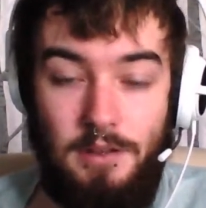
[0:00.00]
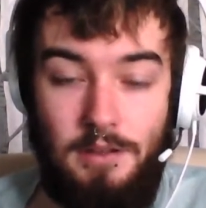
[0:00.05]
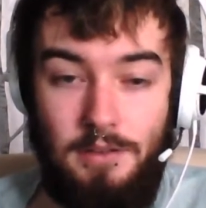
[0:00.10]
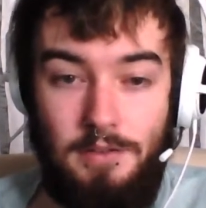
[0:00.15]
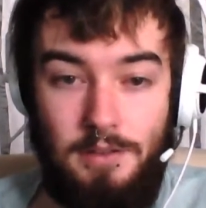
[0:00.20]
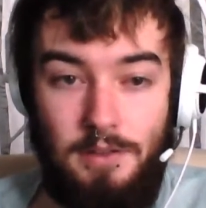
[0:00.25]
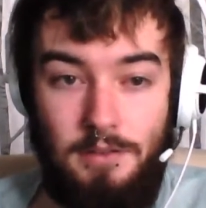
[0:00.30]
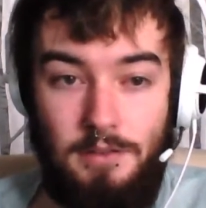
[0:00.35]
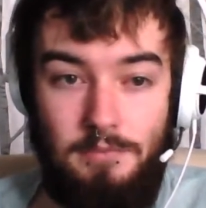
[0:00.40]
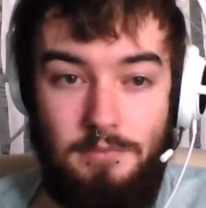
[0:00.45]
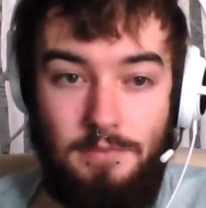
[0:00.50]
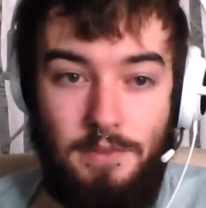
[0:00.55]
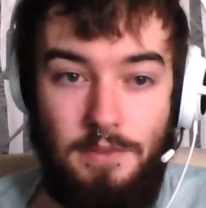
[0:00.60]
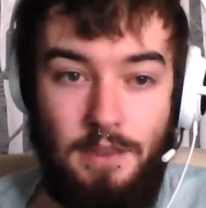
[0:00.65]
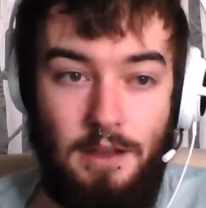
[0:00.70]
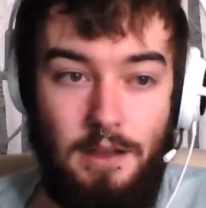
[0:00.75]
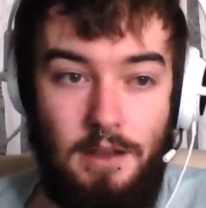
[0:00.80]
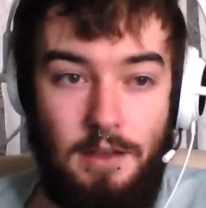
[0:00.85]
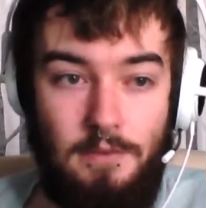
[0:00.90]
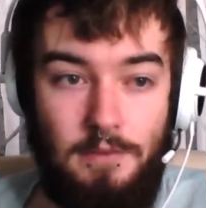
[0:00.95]
So for that
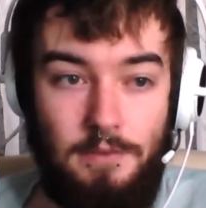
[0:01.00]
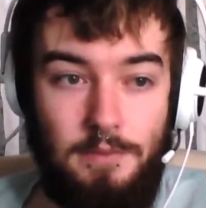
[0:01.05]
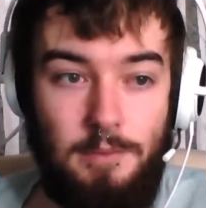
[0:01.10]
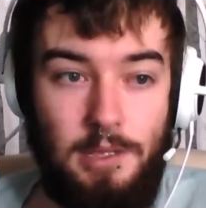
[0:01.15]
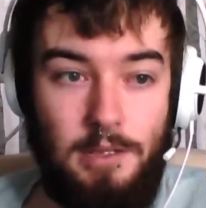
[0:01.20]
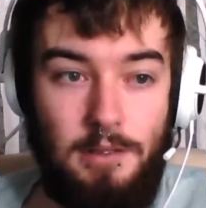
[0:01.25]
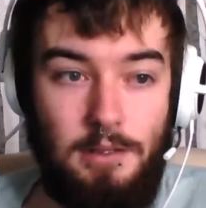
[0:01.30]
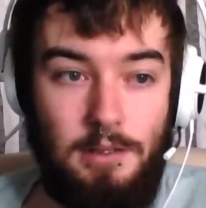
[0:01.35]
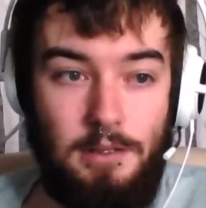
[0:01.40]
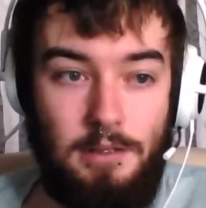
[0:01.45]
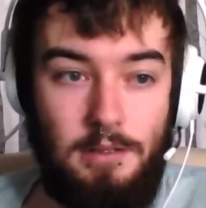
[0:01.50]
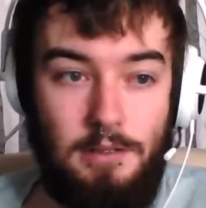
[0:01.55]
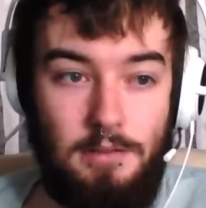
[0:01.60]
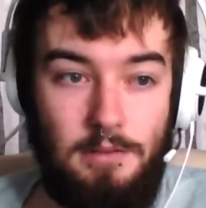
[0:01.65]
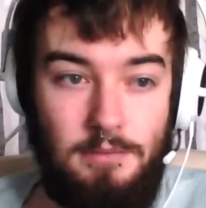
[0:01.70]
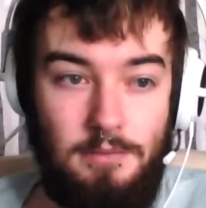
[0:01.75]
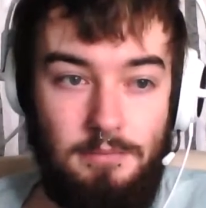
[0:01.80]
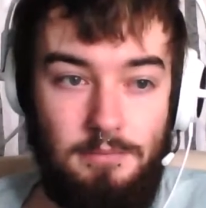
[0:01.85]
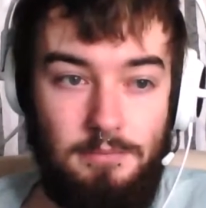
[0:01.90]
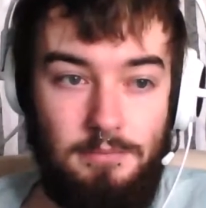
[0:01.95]
I have to make
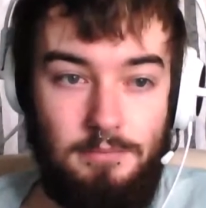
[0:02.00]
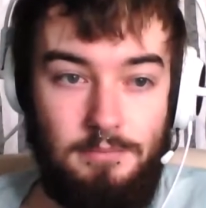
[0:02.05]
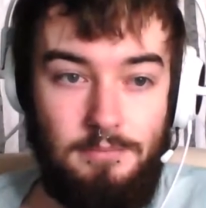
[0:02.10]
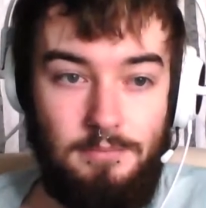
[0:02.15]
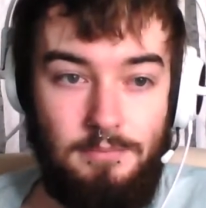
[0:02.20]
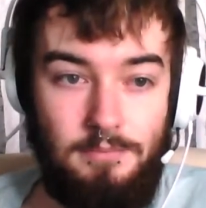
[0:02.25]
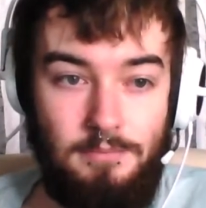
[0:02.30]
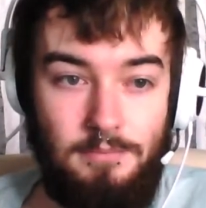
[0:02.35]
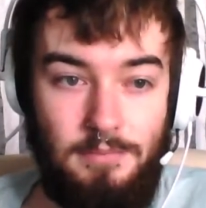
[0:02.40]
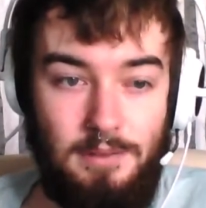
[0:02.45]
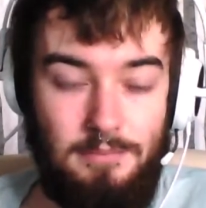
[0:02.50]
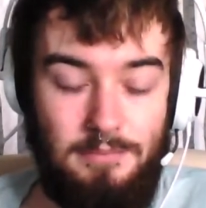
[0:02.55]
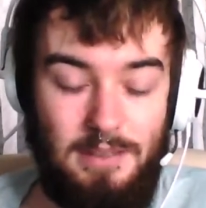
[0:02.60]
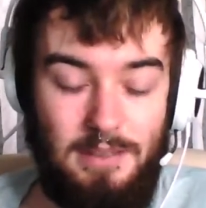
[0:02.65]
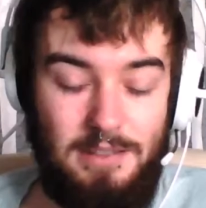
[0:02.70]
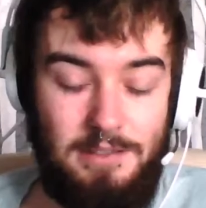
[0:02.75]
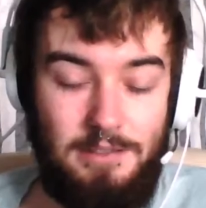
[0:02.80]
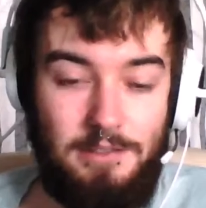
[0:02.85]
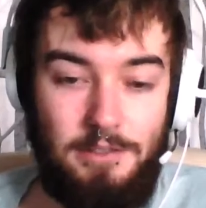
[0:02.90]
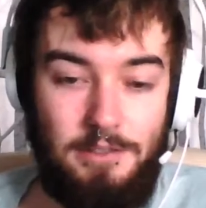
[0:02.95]

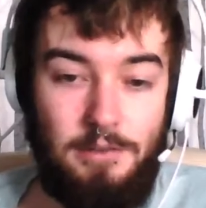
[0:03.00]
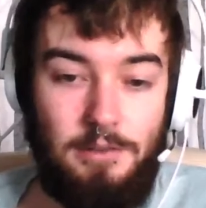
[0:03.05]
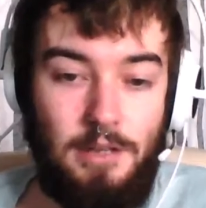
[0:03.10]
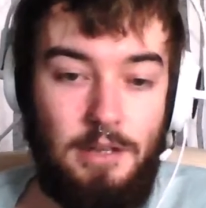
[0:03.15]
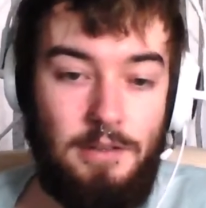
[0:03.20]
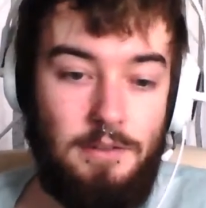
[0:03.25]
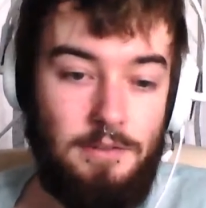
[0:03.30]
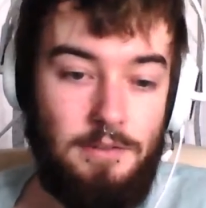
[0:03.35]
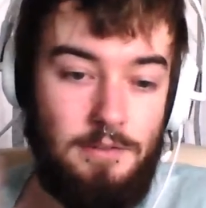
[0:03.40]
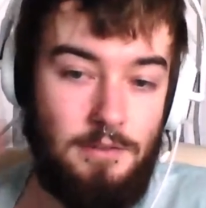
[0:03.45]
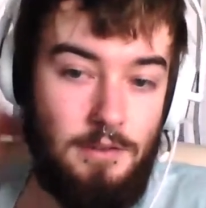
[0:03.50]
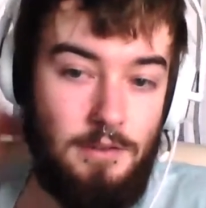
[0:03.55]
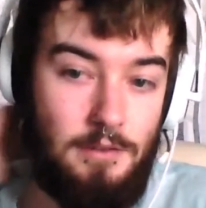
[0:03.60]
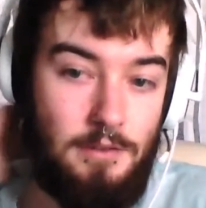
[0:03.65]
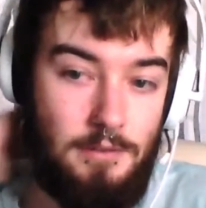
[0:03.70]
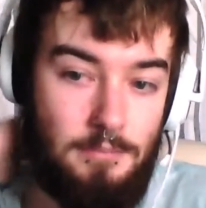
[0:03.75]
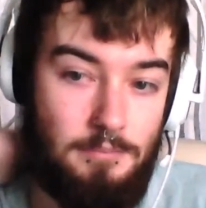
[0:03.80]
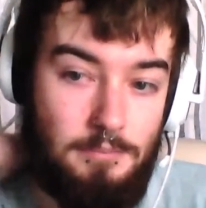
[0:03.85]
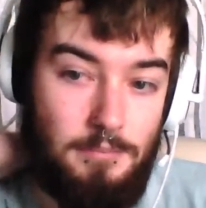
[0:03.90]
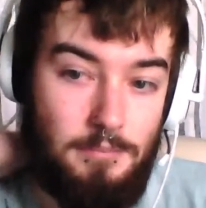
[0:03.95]
basically showcase the
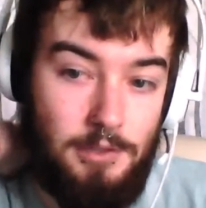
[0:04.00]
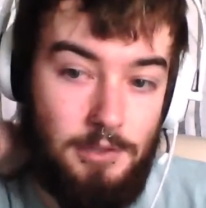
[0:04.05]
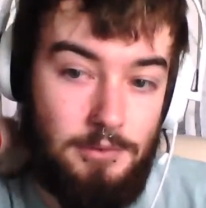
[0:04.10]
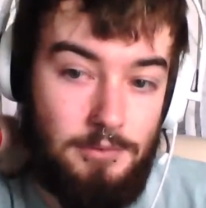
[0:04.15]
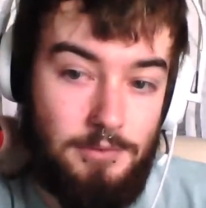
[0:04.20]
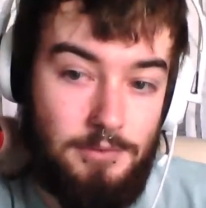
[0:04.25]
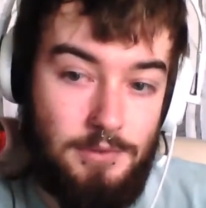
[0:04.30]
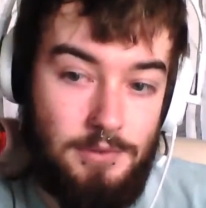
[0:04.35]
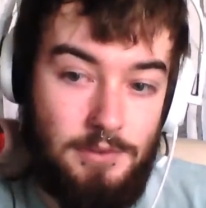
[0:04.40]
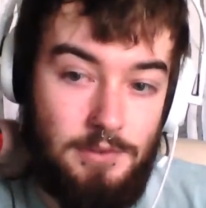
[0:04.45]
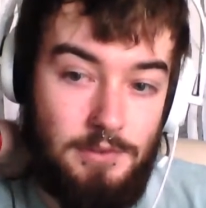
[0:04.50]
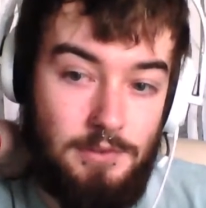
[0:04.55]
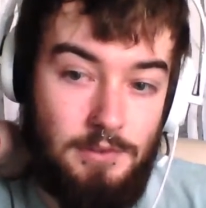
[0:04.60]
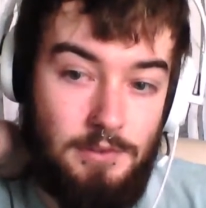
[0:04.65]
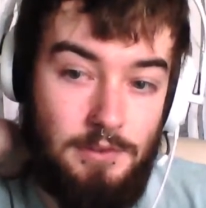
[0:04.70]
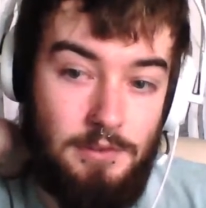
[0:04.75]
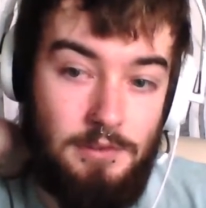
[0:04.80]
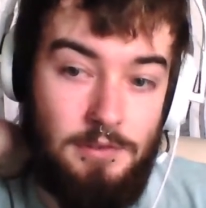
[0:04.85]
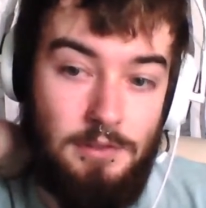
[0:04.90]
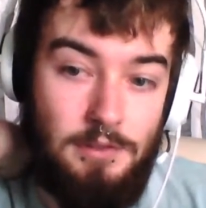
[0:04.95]
models and
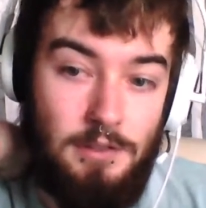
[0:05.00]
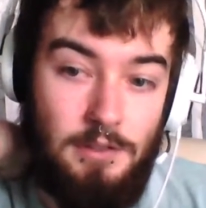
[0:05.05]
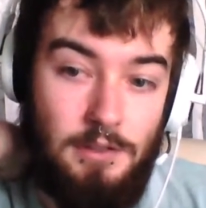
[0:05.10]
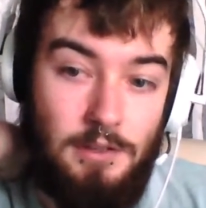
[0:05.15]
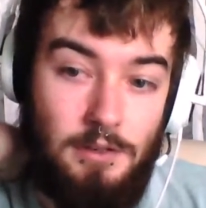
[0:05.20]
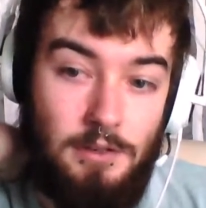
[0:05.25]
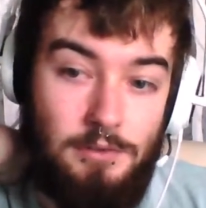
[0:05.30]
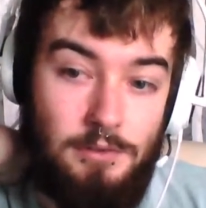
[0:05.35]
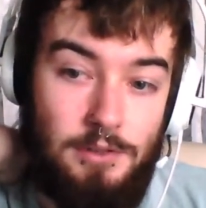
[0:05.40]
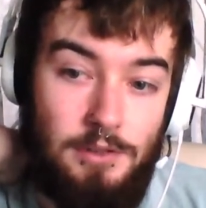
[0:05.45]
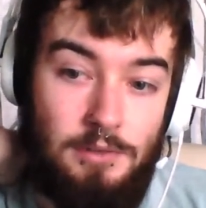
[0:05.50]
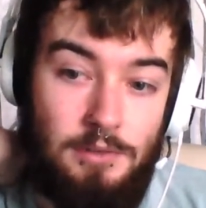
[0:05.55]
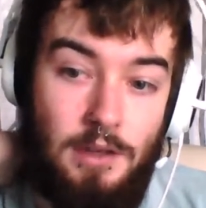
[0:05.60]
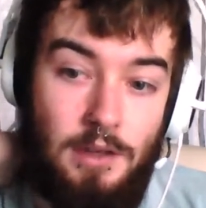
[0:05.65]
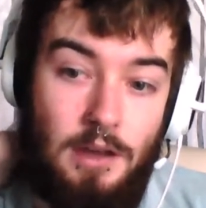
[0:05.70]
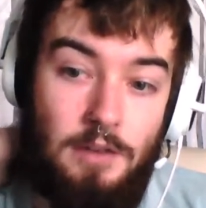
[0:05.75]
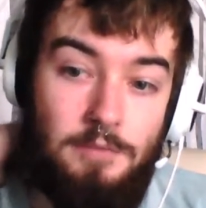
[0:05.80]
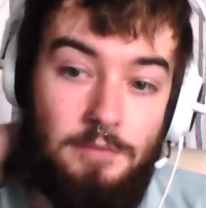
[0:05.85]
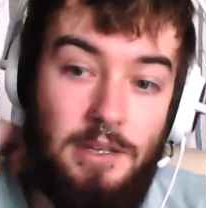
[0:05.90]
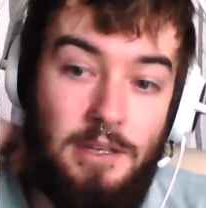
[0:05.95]
audio that
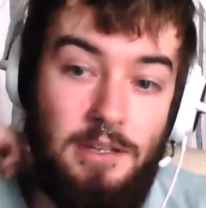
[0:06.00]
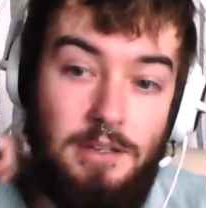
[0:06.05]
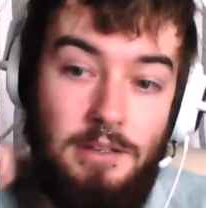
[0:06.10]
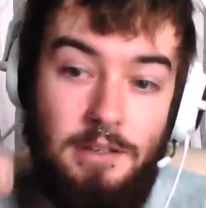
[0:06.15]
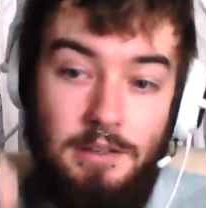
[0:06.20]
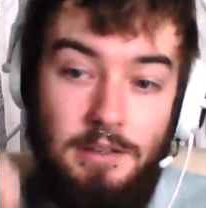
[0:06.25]
I've made